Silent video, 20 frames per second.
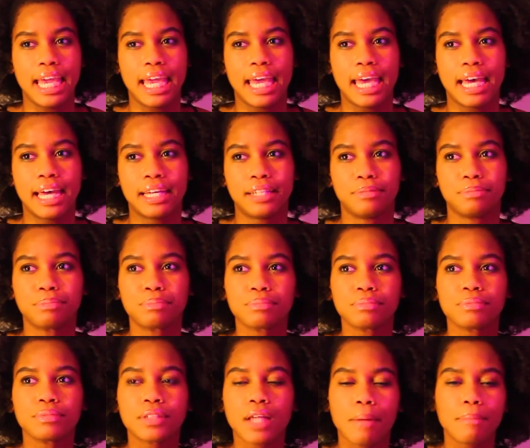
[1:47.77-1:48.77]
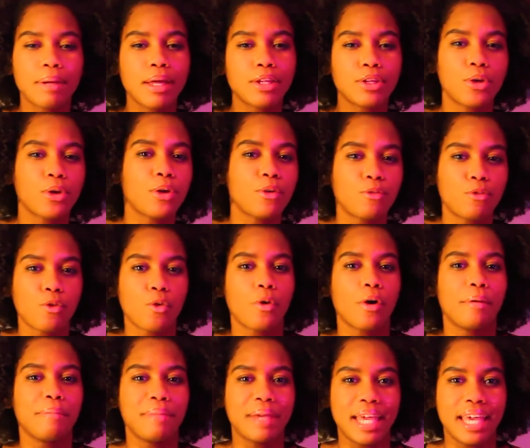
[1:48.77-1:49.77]
and I'm not looking
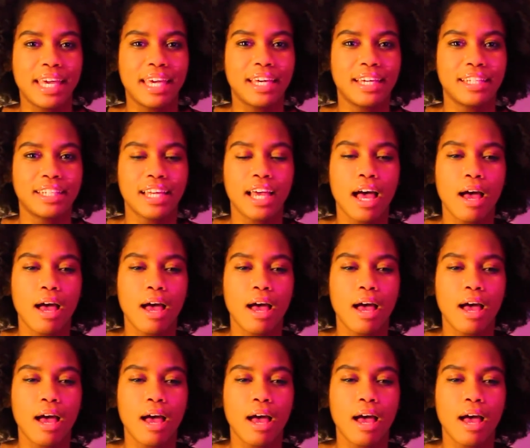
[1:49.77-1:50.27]
for a man.